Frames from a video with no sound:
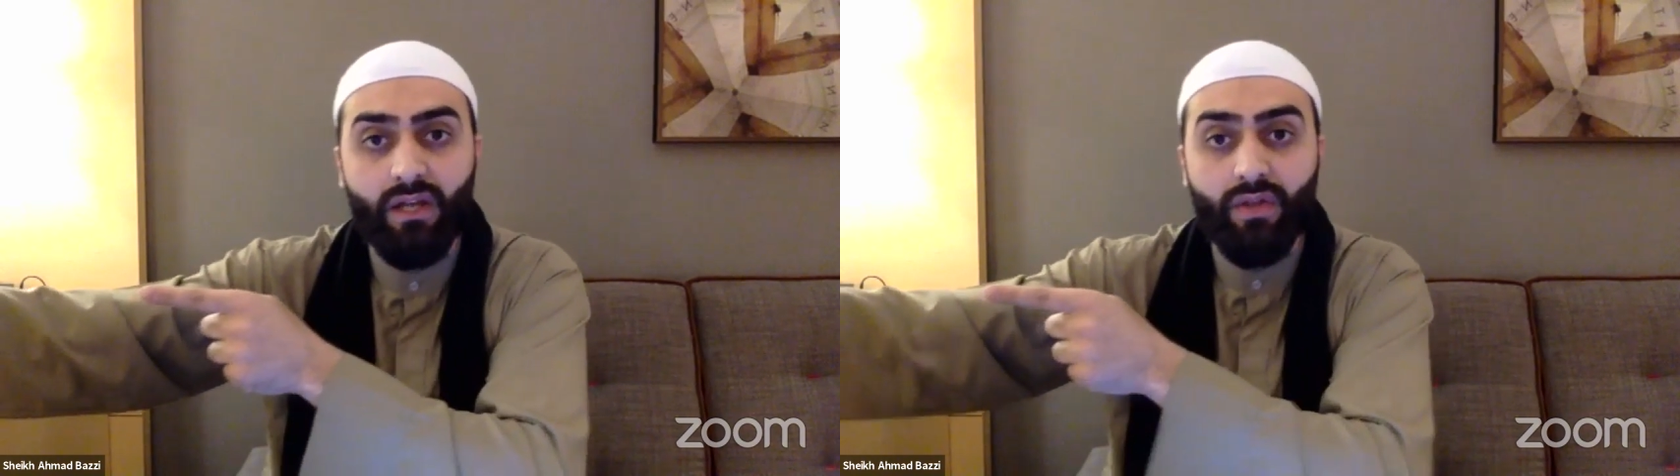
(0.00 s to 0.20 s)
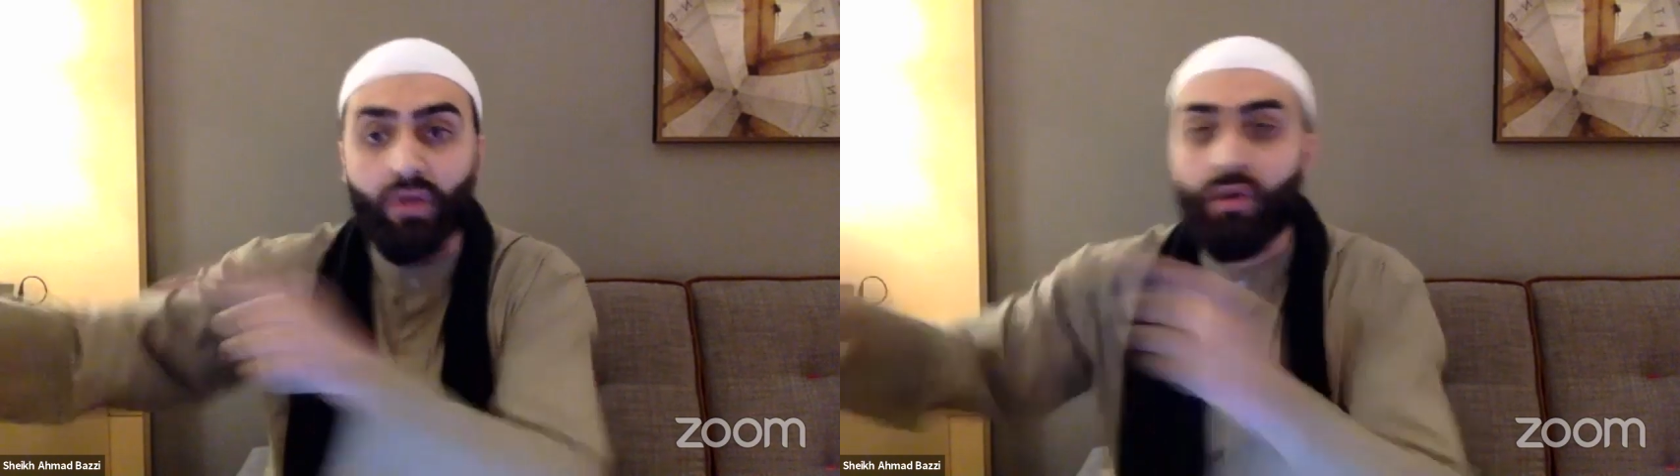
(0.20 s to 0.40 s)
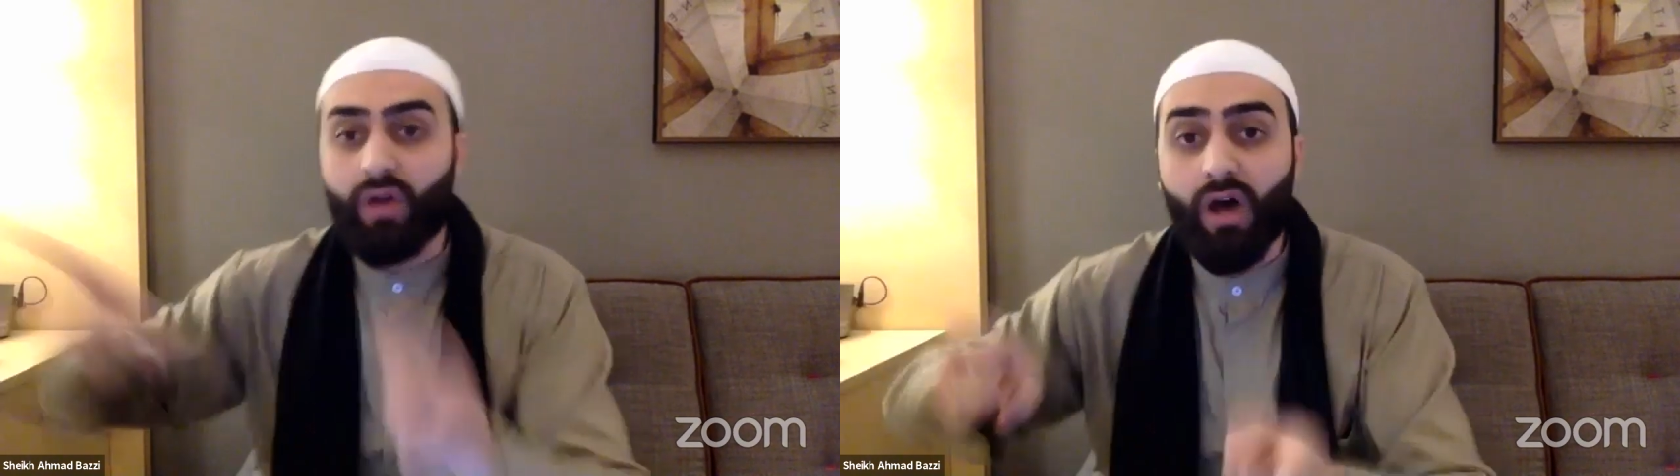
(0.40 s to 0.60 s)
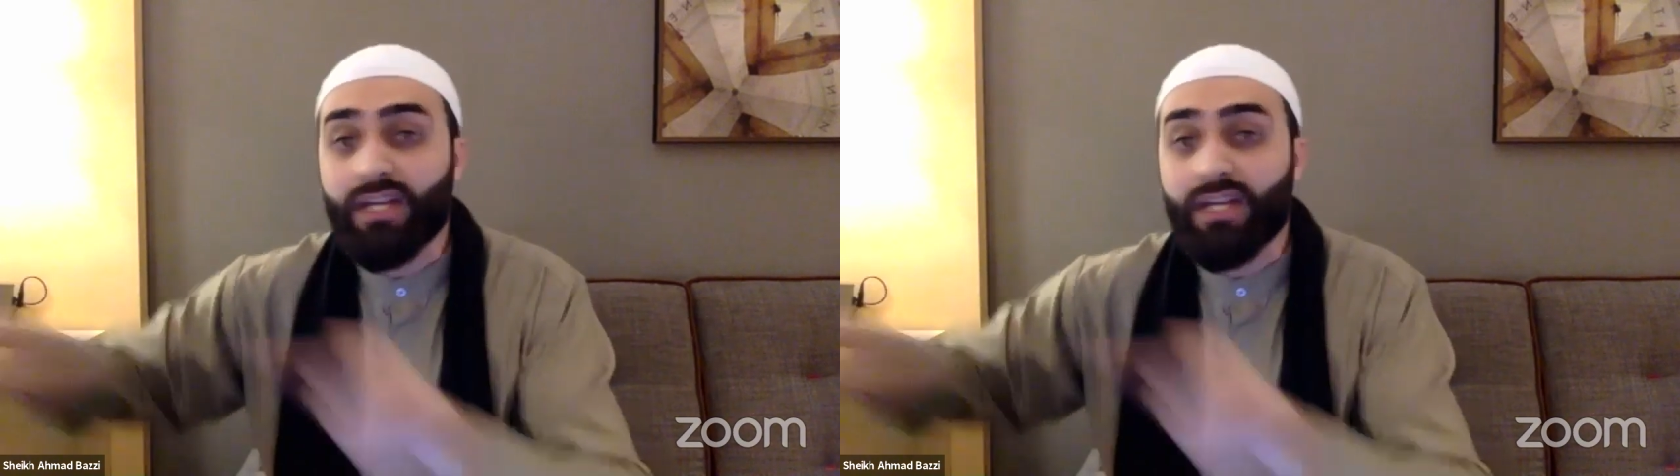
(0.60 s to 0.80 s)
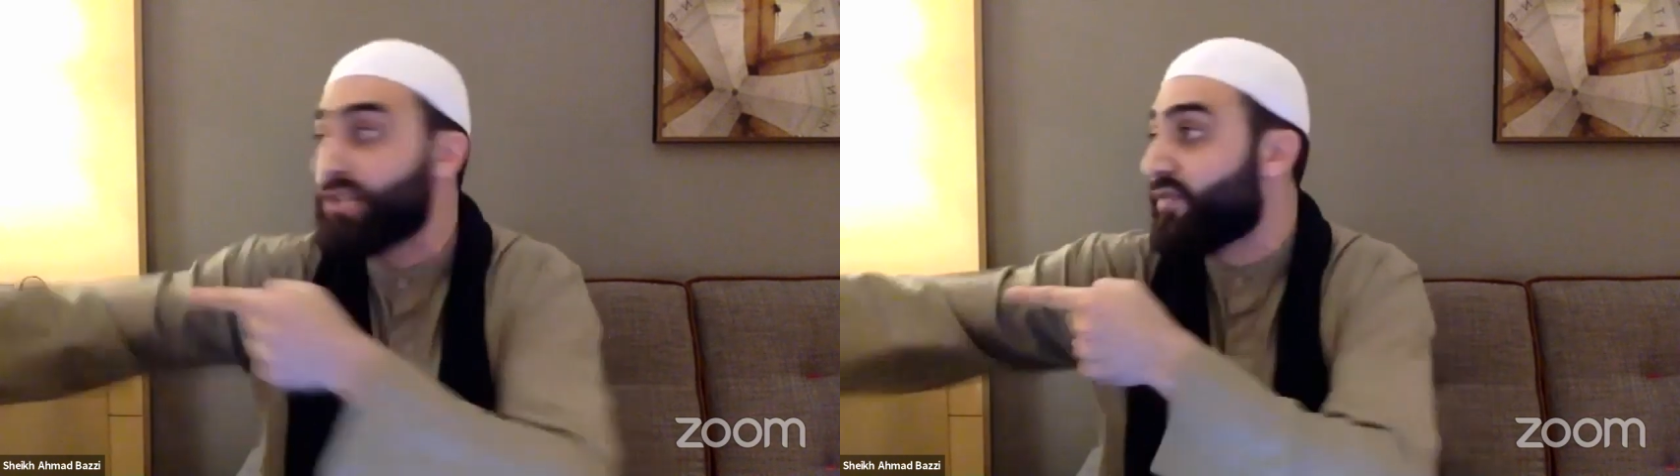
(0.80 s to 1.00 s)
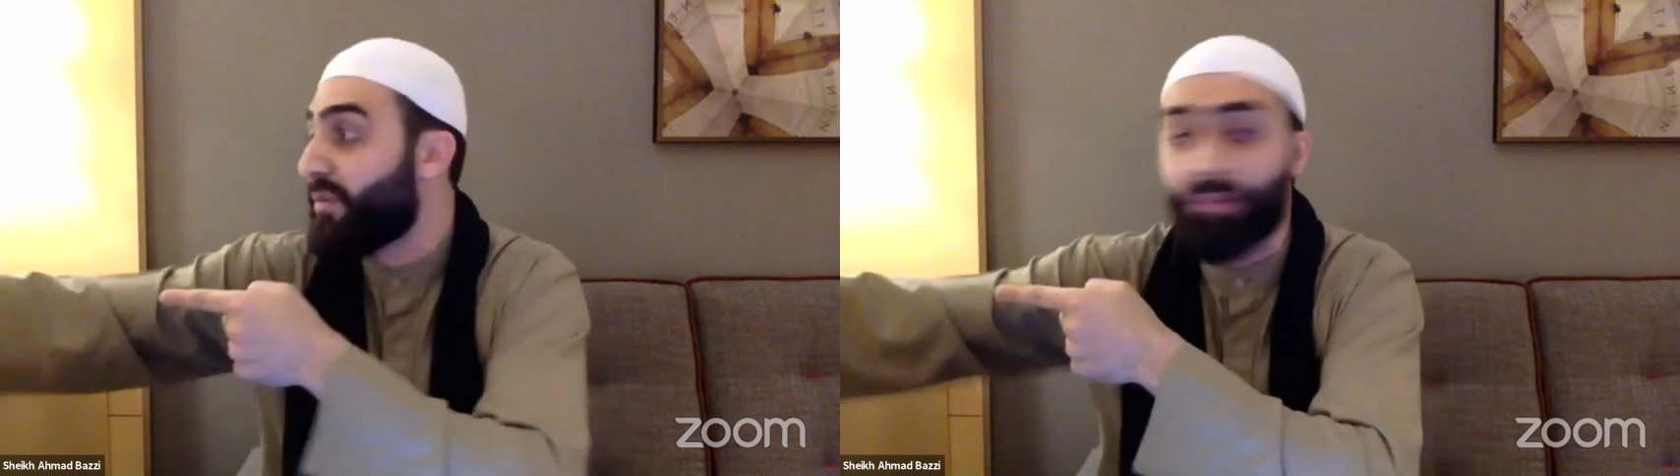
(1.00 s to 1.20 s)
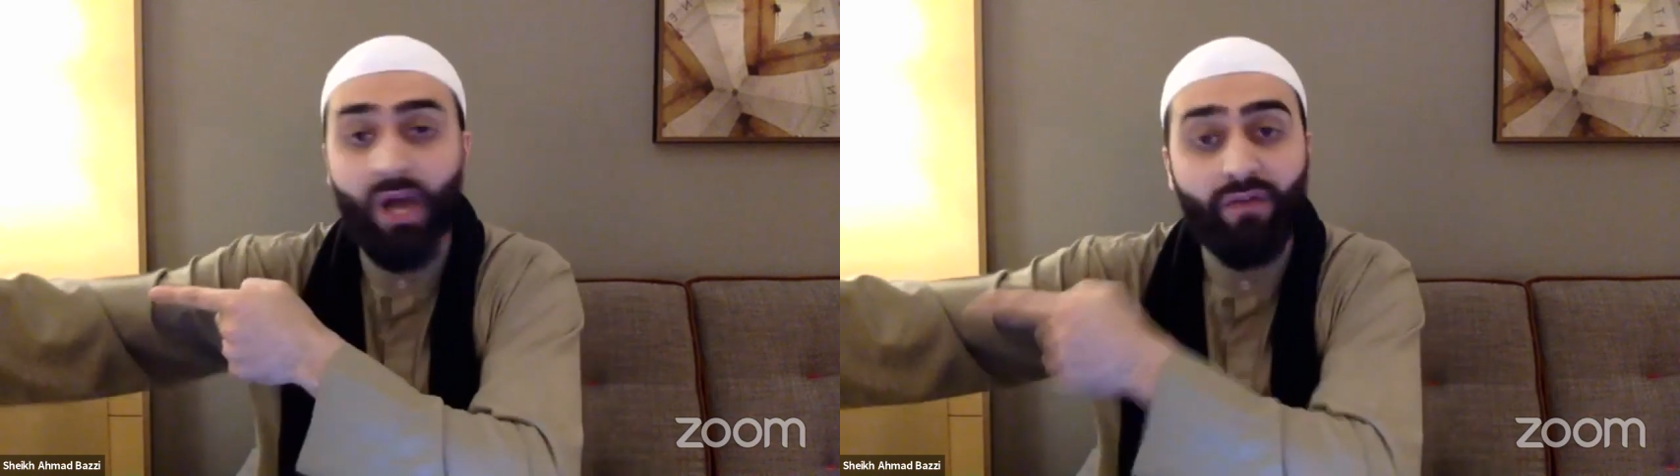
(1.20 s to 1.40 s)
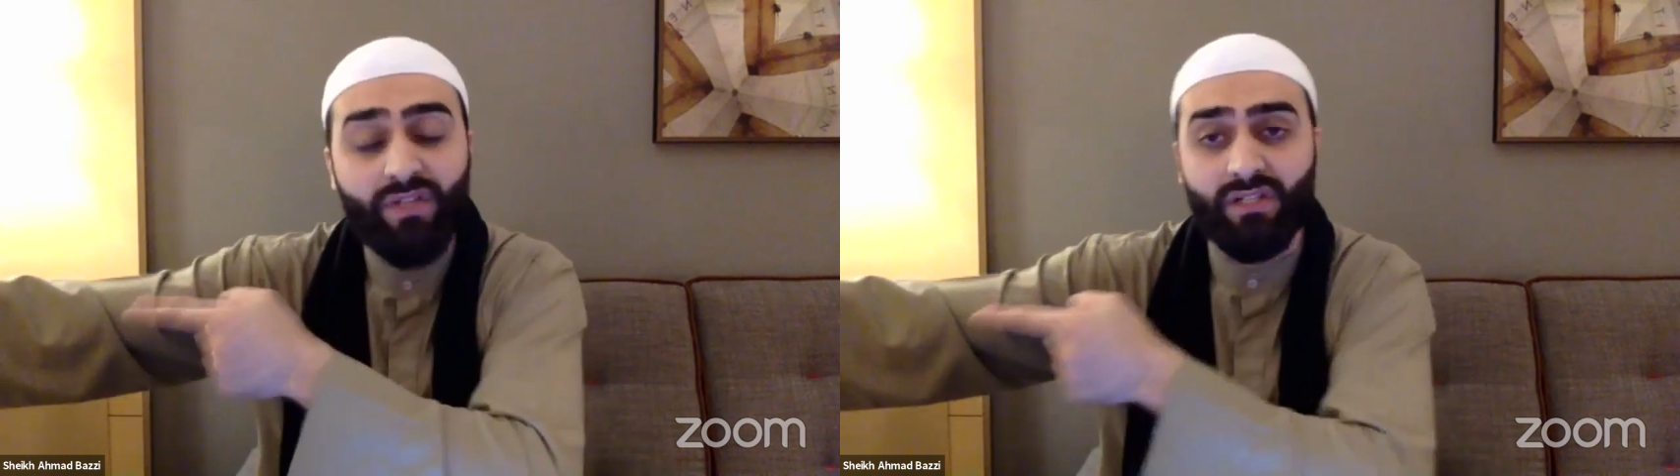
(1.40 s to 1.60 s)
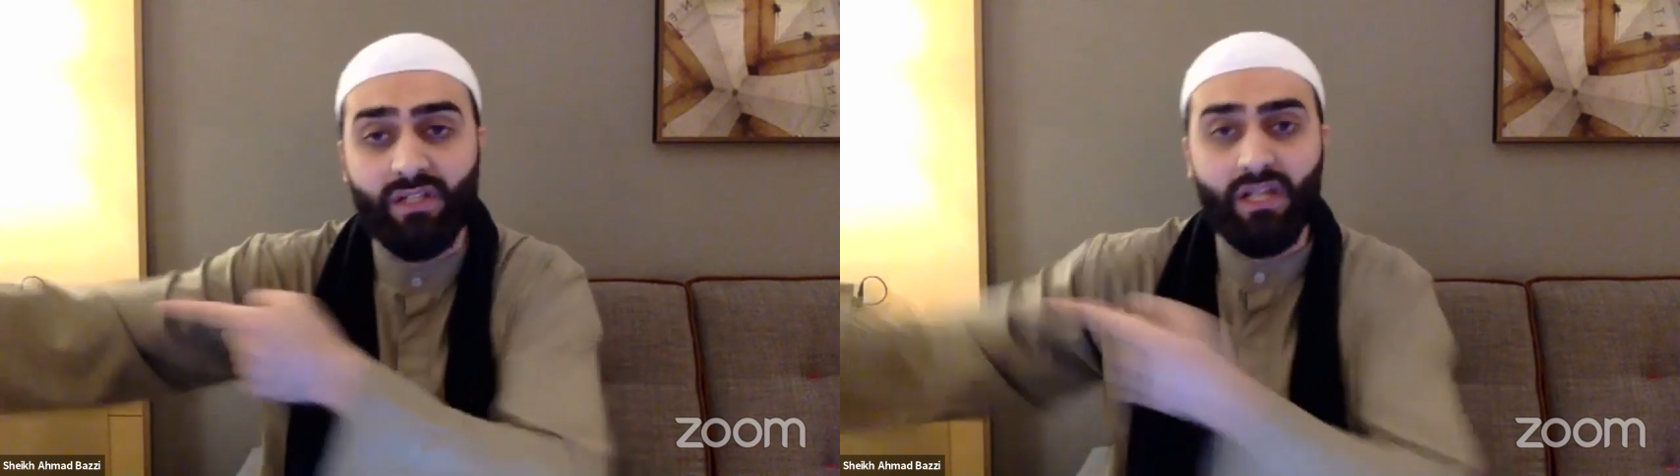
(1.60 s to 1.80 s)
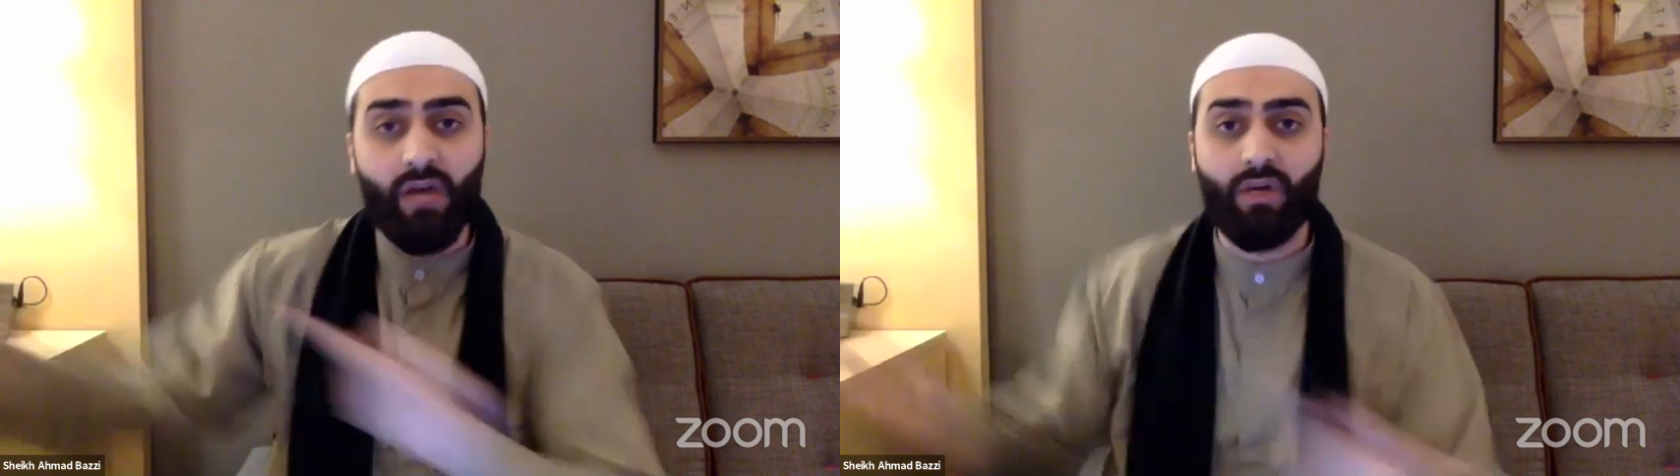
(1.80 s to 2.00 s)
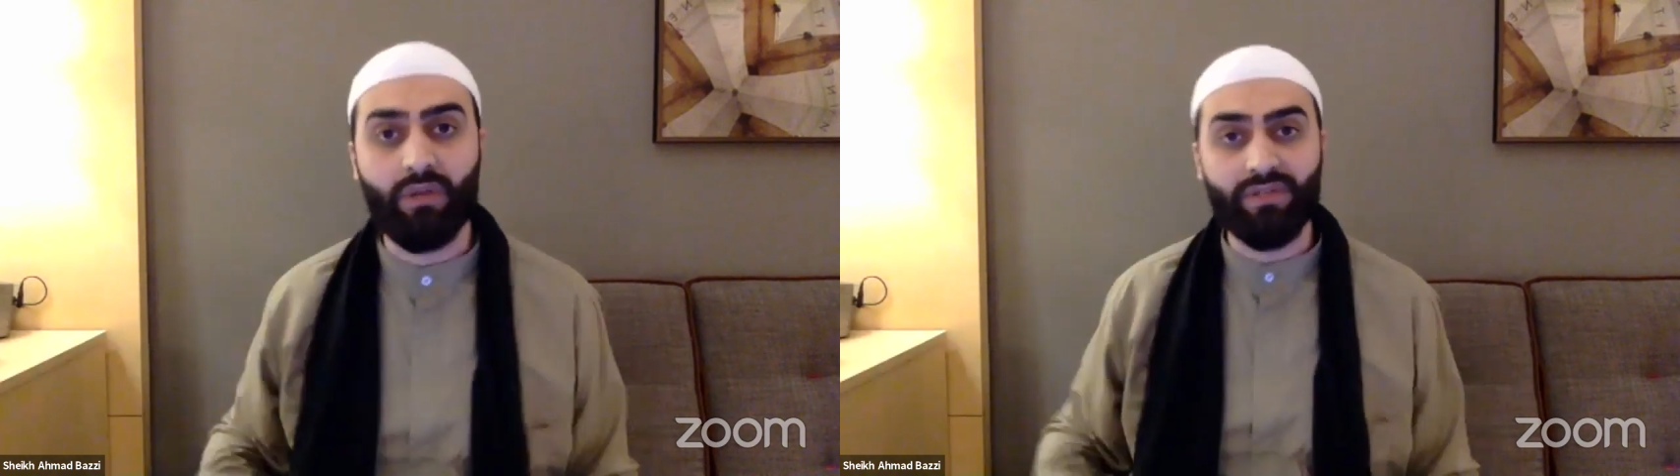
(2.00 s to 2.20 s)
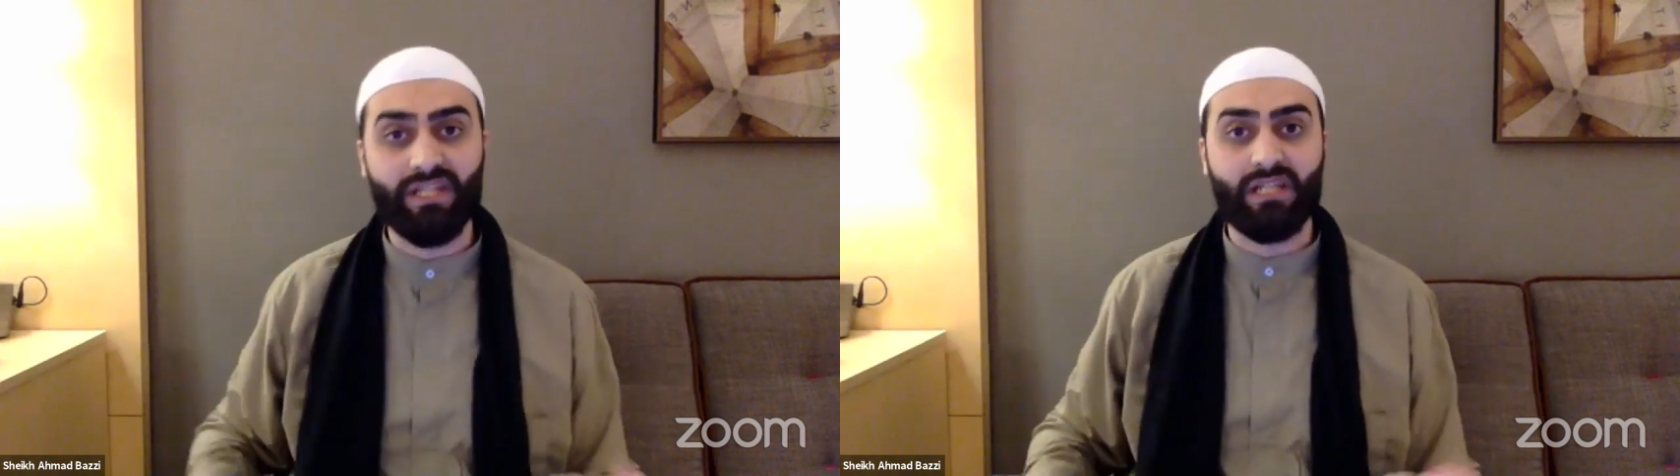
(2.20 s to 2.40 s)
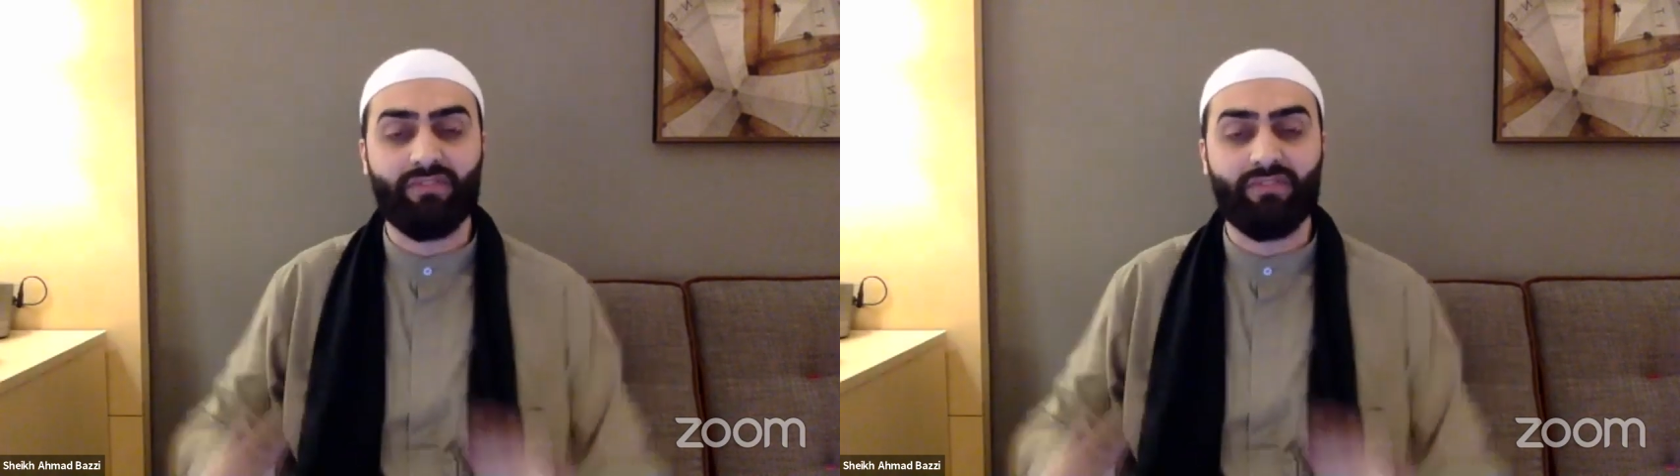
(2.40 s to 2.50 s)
the Quran is from the Prophet sallallahu alaihi wasallam.